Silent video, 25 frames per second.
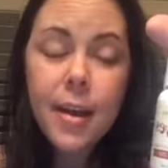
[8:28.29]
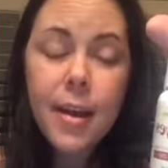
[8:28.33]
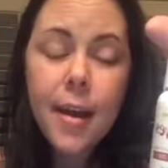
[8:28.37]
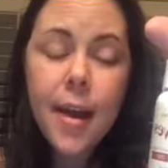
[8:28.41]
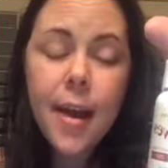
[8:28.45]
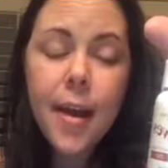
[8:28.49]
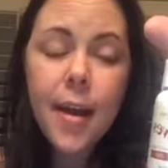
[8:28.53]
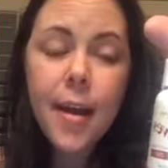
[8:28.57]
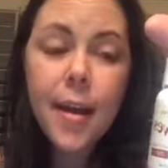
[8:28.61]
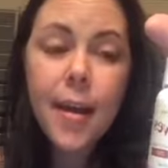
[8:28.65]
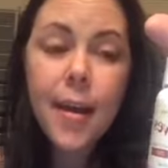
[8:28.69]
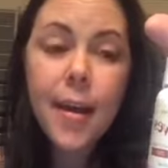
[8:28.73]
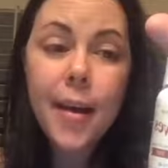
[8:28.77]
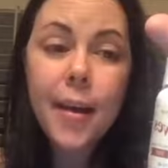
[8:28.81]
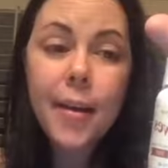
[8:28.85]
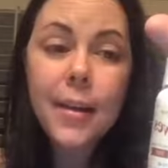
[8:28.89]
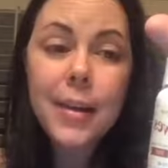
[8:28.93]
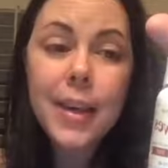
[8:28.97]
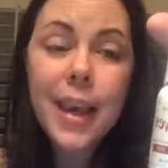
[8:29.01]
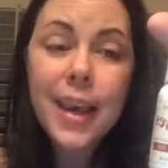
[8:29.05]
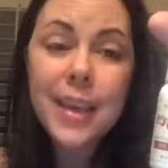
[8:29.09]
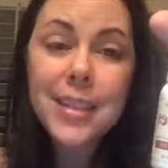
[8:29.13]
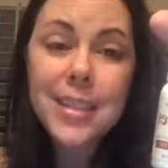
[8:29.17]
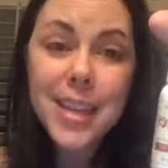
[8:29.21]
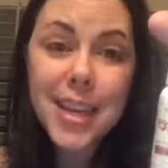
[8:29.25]

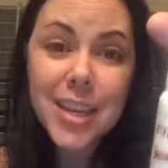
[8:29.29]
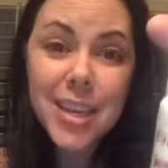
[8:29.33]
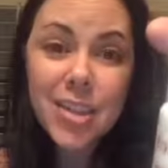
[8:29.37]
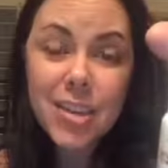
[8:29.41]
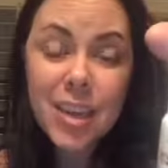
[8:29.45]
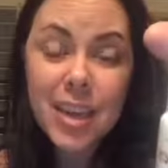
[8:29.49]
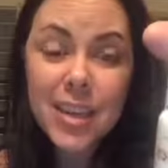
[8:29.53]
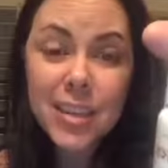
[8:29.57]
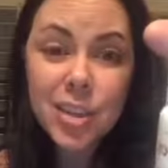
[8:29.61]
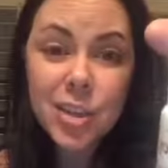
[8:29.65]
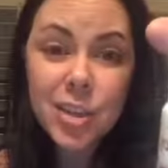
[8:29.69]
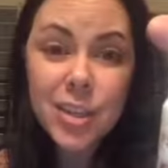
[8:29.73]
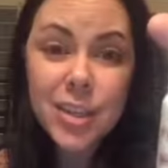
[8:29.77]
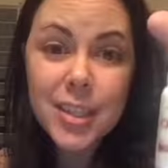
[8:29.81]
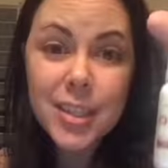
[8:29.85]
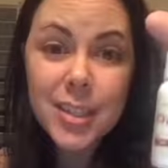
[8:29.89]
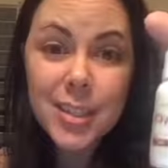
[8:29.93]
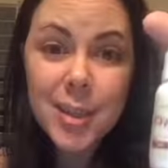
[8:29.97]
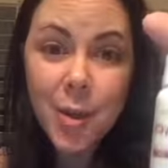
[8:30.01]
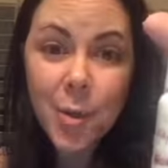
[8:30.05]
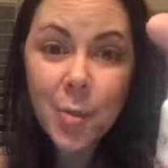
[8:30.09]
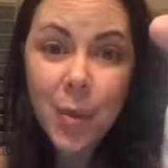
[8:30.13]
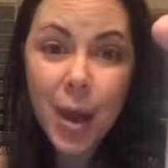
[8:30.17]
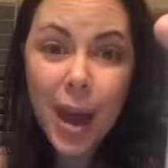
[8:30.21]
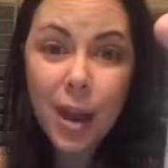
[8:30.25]
Hand sanitizer is
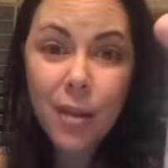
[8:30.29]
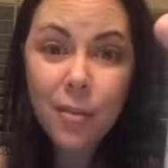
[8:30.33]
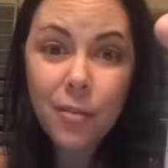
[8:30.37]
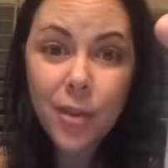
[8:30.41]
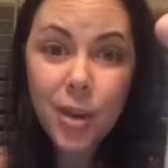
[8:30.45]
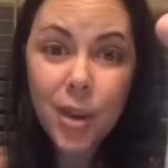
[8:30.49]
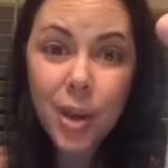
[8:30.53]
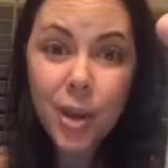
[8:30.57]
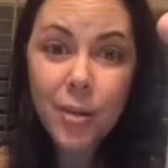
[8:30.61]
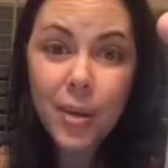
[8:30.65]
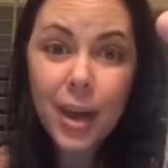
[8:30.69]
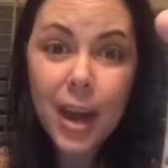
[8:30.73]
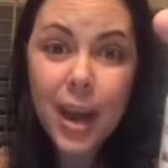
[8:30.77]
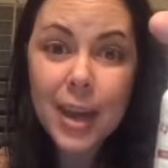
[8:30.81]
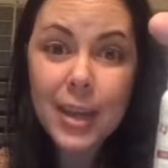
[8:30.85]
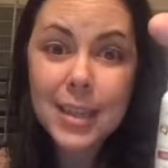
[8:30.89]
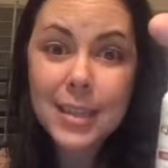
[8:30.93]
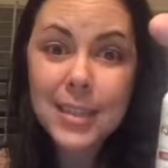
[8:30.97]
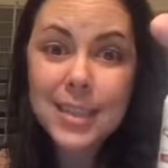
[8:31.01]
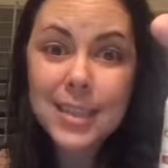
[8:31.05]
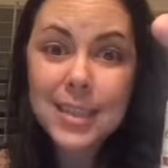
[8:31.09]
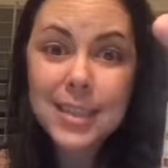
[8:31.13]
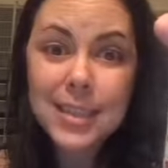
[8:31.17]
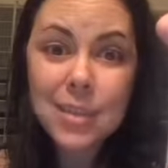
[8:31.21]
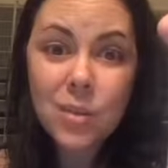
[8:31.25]
so bad for you. It has
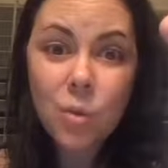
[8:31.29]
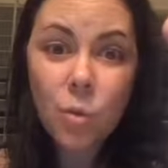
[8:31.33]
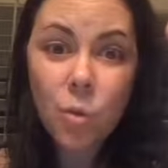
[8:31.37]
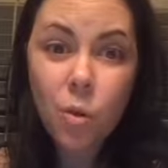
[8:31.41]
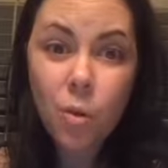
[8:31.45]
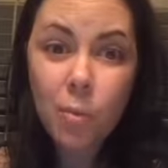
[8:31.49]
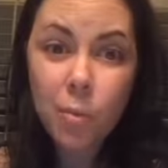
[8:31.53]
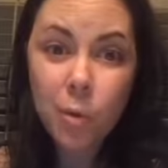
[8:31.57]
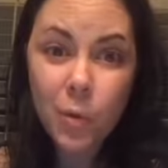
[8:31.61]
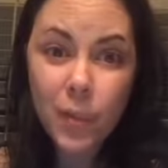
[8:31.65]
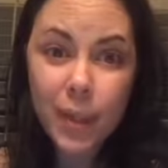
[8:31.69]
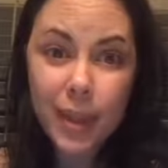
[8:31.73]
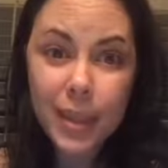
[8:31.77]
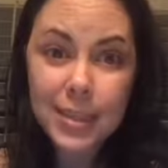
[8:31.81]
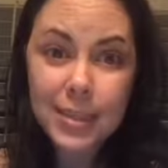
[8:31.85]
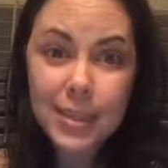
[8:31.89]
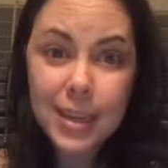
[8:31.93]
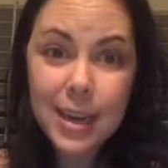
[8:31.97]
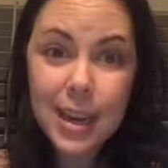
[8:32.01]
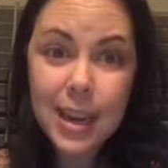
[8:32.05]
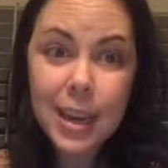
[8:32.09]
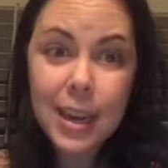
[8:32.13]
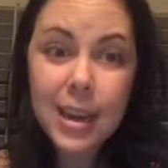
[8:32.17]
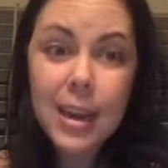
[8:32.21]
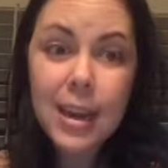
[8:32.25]
horrible things
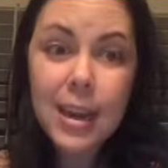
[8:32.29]
in it.